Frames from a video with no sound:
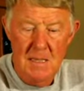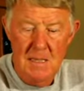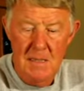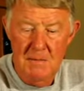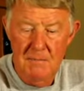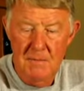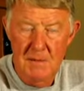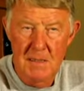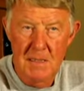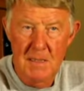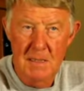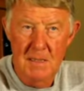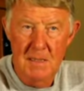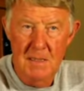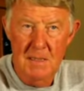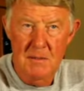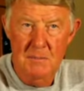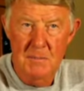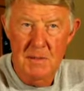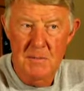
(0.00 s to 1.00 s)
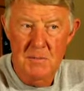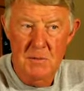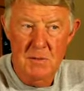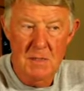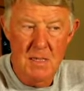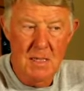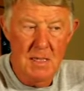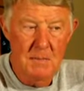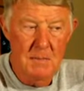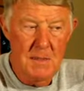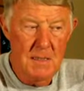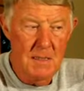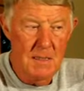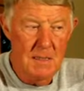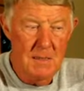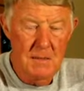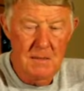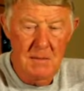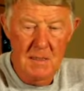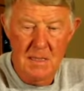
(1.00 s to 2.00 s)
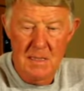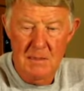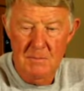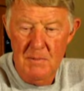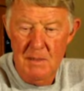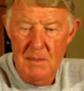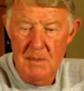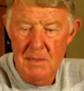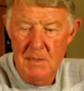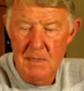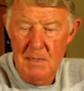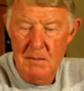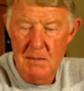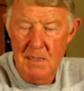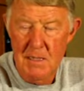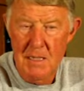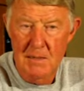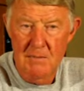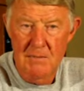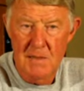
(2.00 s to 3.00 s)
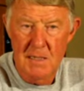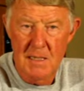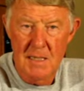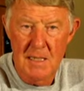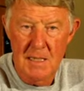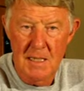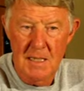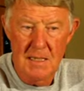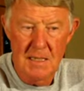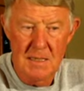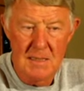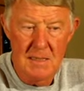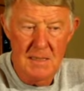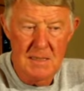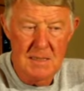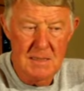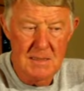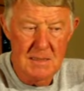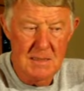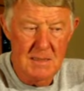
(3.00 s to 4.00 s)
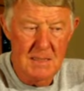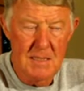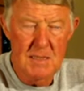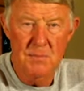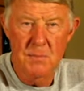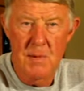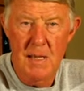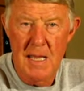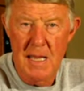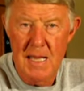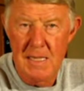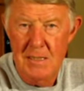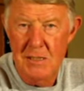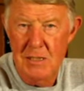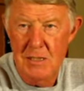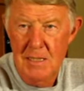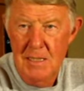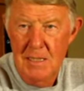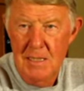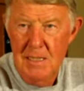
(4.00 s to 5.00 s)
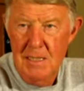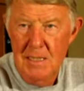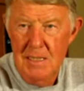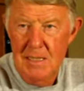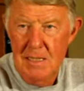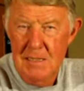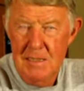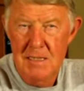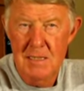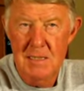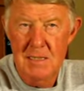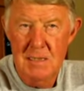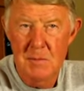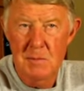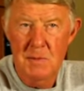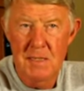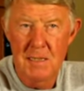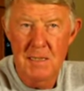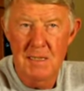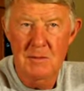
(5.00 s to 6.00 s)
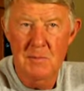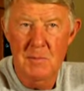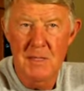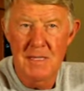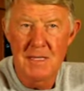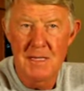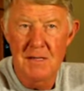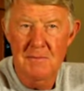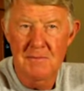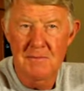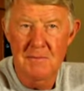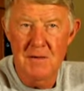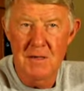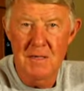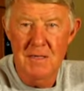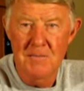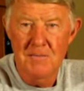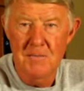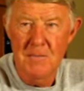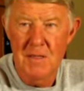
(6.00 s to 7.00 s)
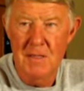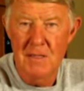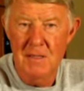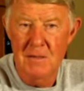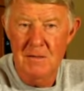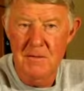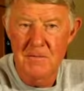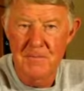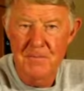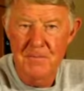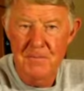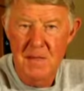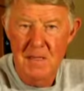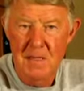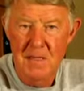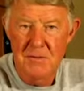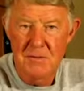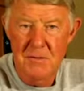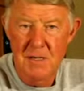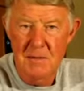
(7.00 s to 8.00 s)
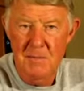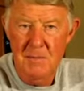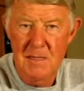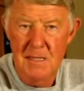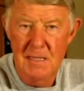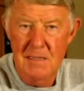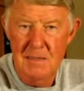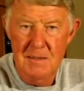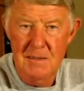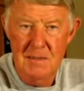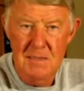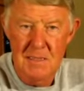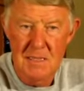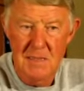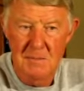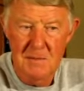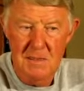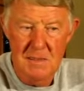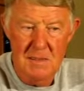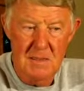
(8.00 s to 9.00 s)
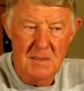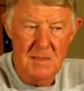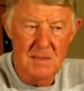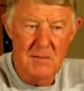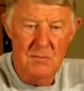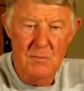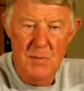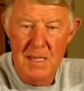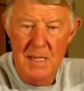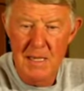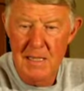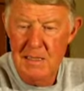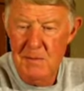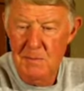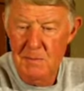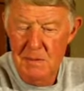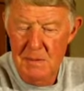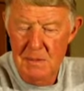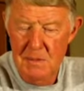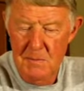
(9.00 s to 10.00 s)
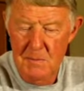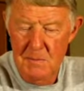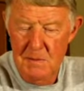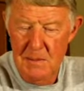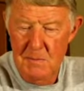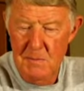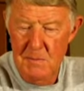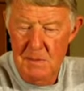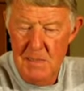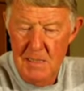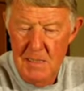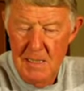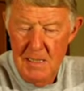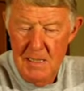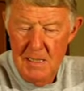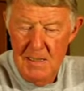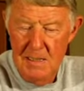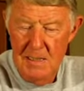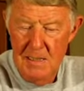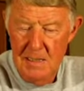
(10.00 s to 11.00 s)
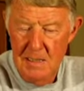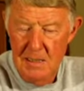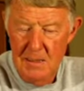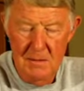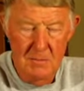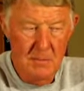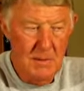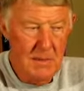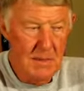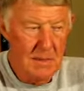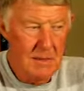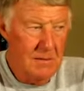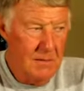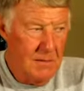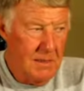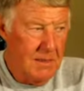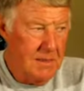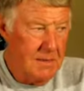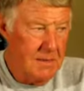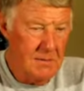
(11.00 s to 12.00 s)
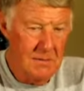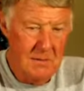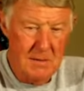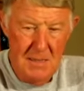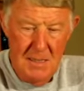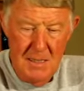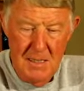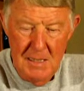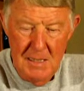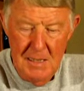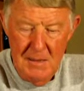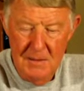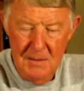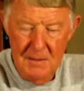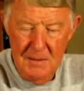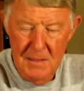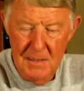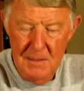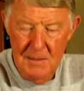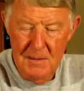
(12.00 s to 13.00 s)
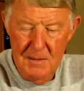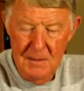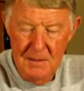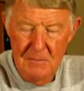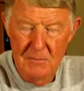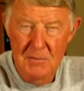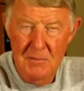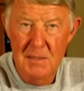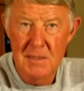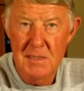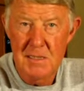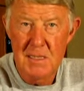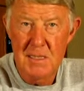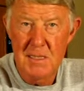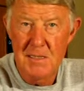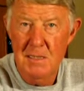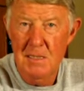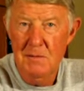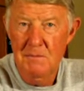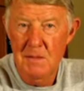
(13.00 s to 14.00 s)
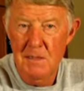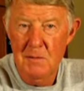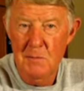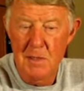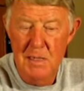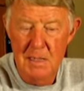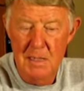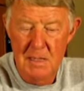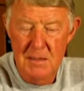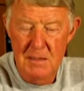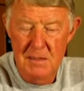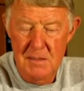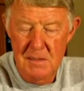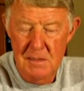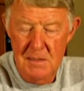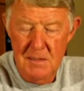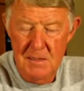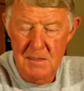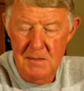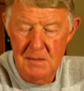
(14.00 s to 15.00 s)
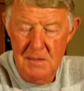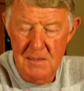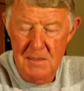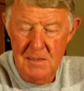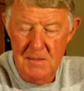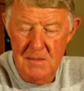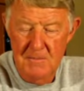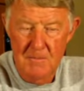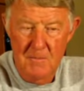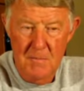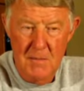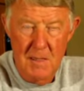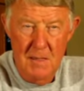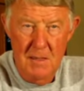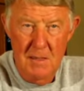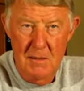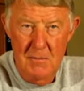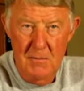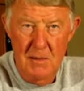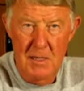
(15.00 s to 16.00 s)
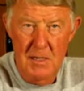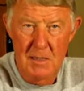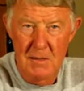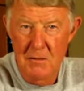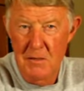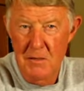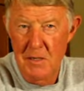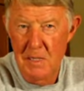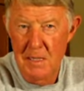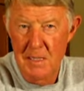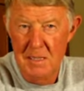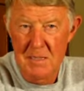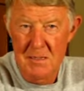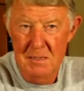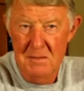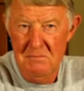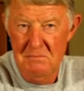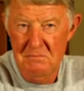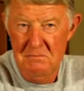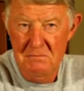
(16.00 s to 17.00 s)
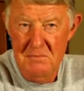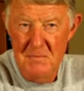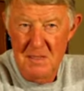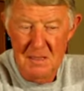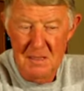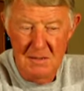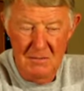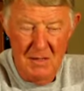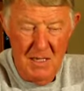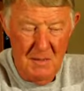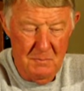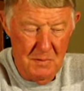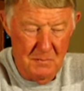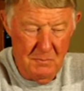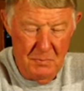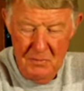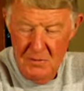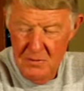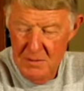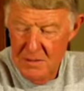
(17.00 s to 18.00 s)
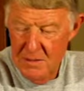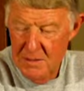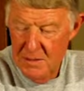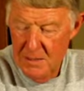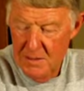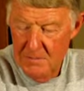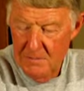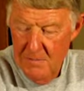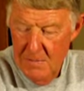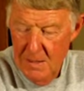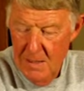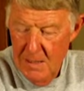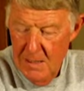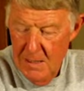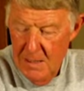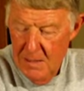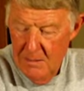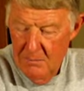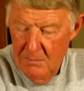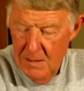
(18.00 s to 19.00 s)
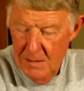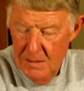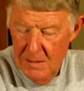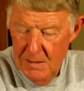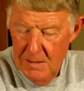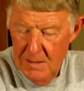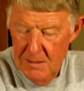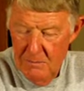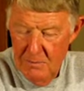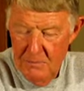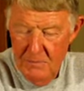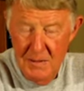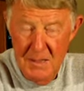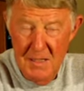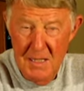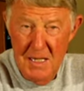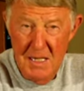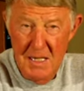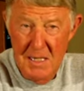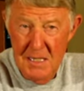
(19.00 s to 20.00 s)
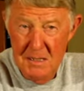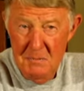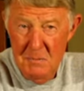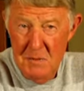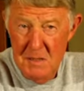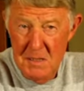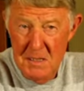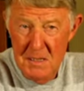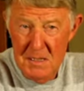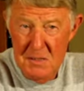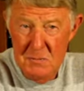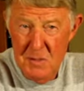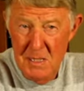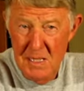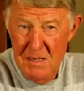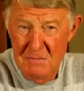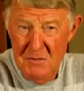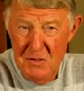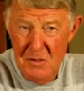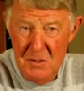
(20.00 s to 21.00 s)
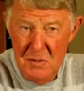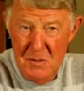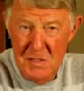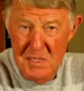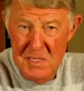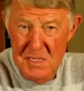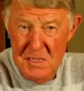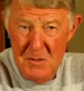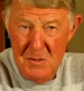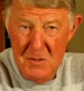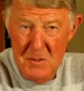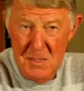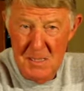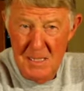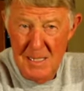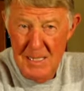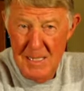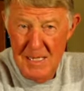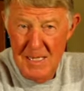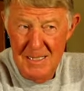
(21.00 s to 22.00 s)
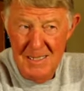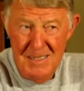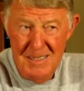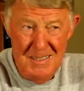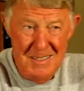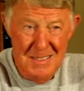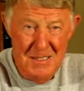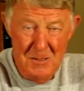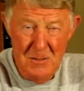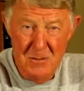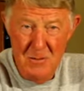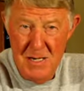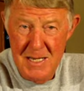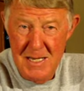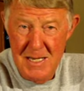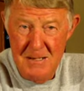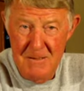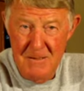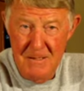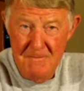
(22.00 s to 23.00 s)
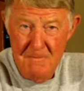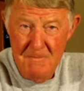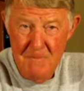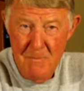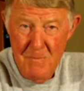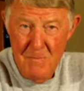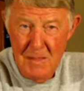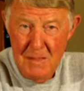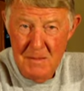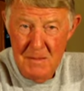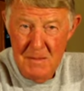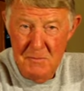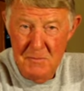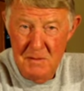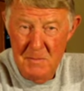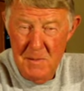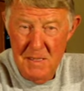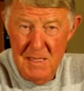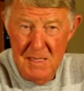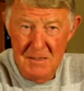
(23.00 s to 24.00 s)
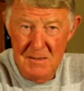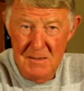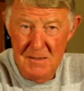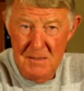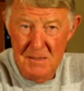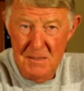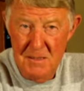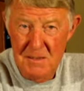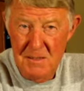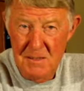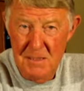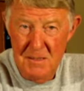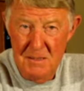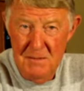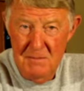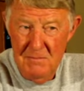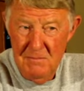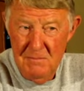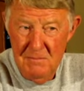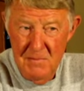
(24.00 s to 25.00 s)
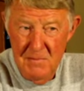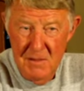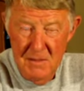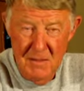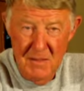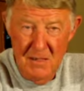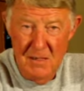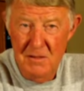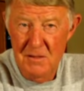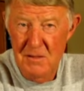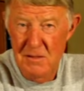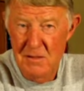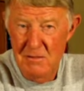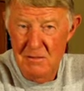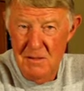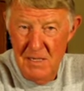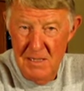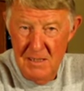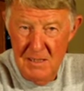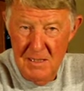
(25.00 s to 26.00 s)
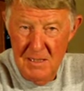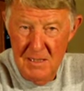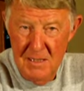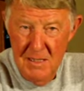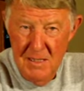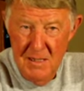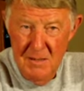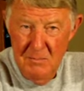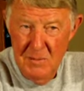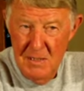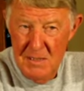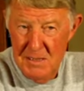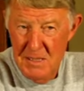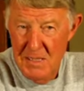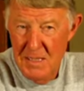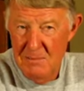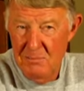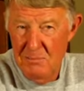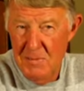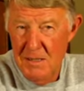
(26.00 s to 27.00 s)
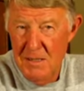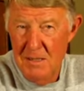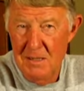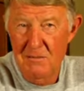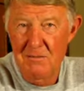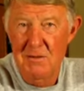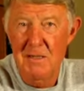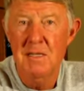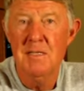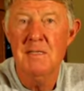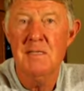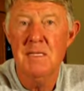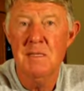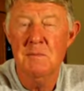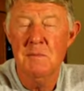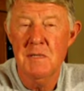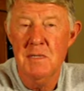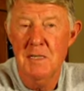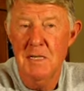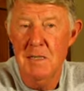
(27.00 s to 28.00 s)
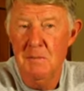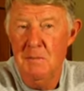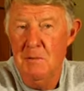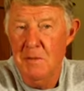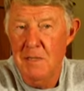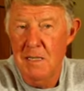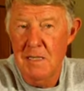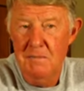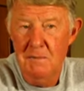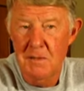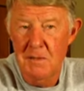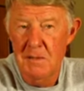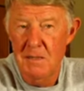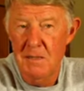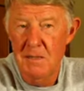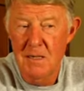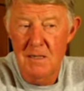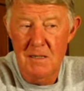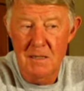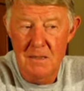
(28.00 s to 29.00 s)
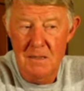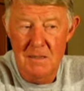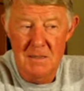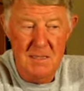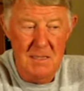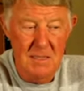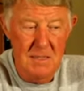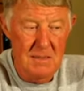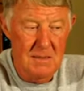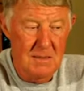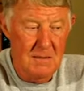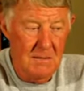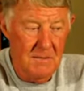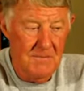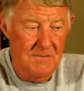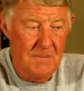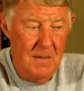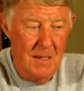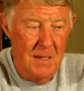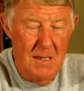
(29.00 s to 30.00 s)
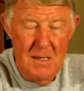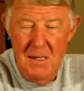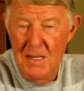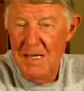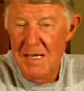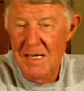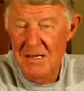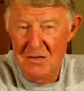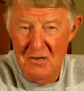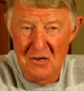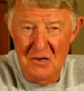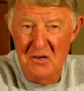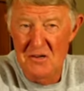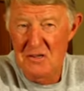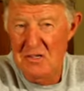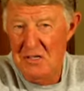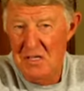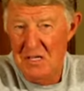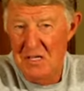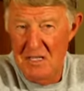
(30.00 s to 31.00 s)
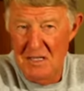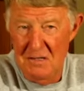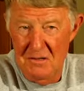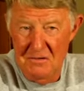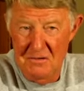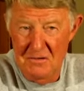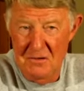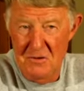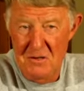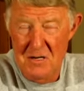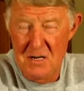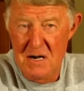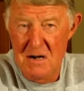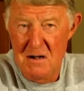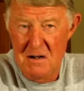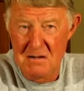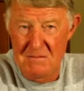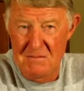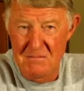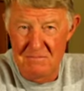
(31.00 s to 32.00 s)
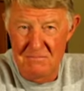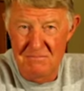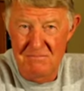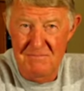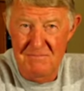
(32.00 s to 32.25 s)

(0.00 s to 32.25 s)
If you need a little bit more lime, you can do that. But it's all kind of, you got to kind of taste it. Each batch seems to be a little bit different, you know. You try to make it the same as a good batch, but sometimes you get a little bit too hot. So there's nothing really scientific about it. You just got to use the right ingredients and the right proportions. But we're very lucky because we have grocery stores that handle this year-round. So we make salsa all year round. But it's a lot better when in the summertime when we have the good gardens. So I encourage you all to grow a garden.